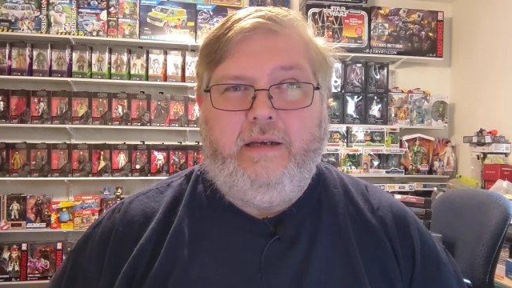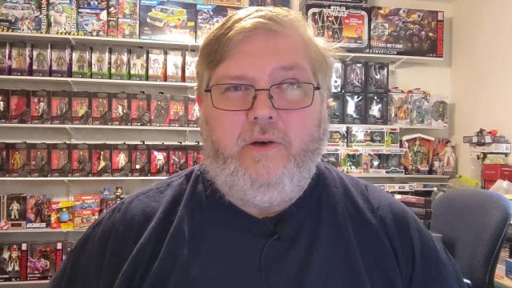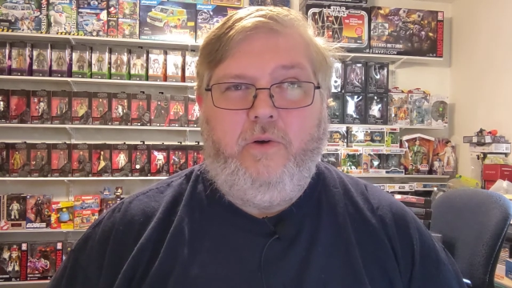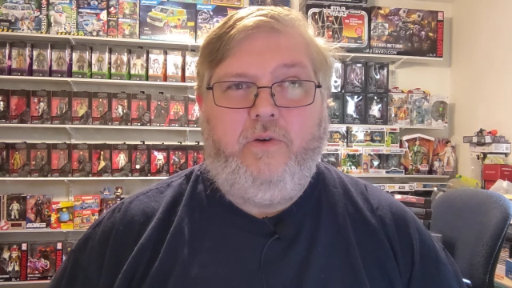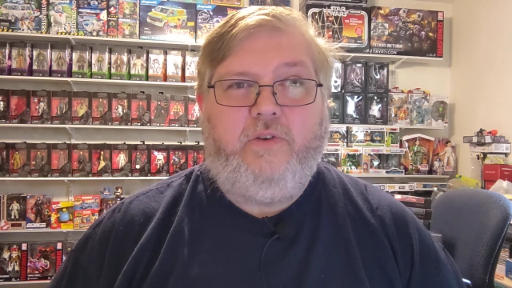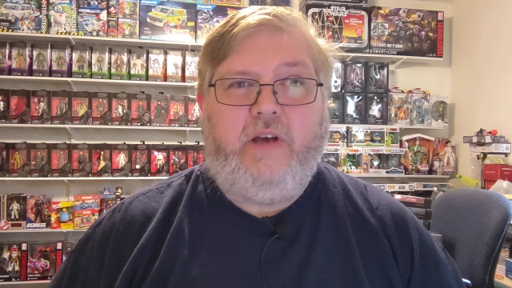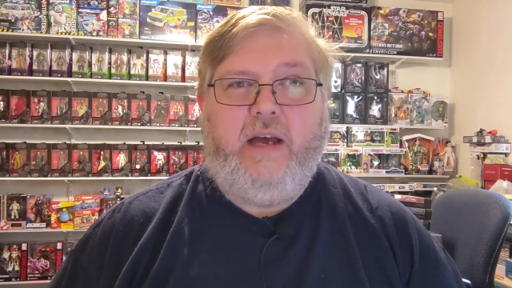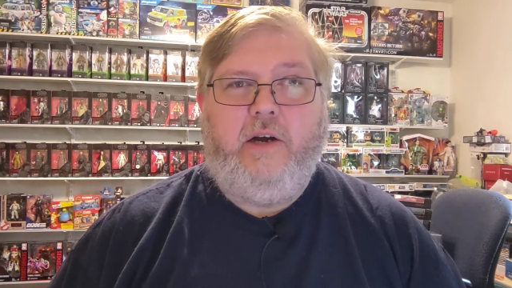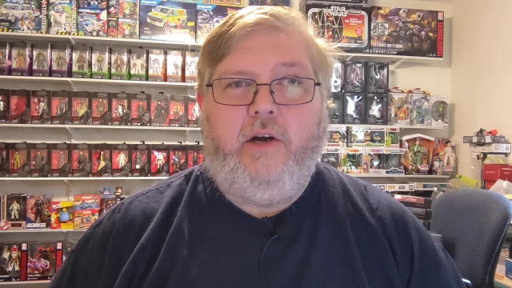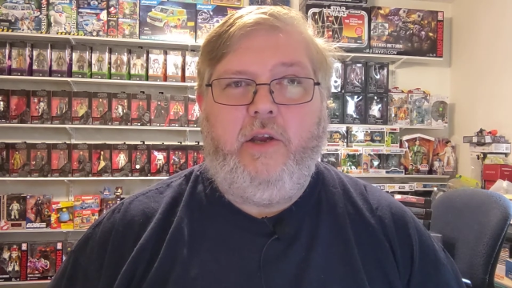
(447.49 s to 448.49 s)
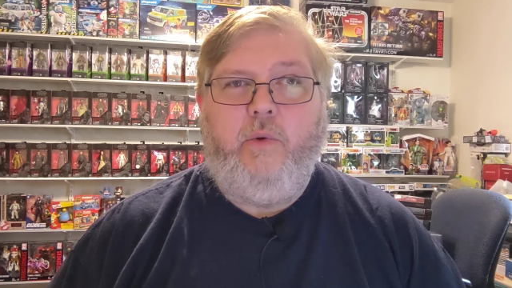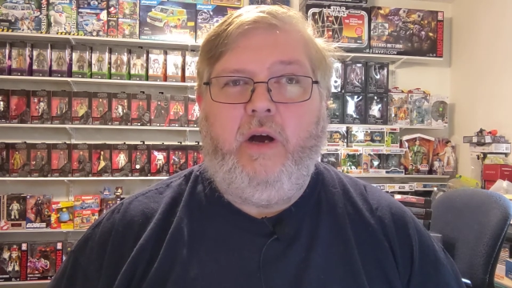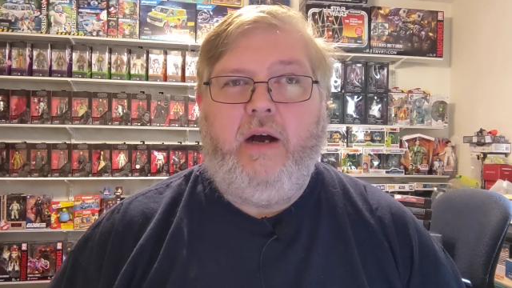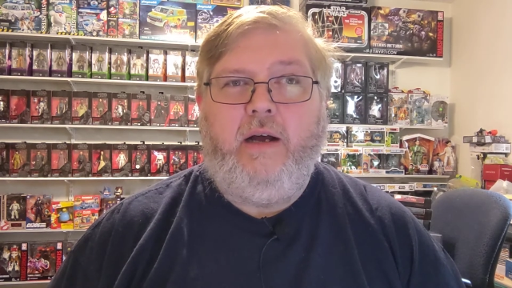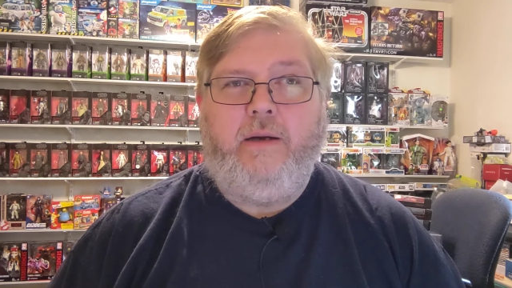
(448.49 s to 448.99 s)
whose side are you
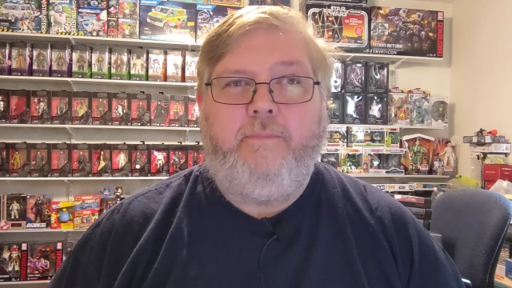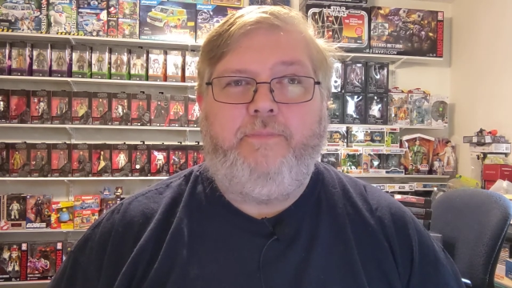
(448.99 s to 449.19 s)
on?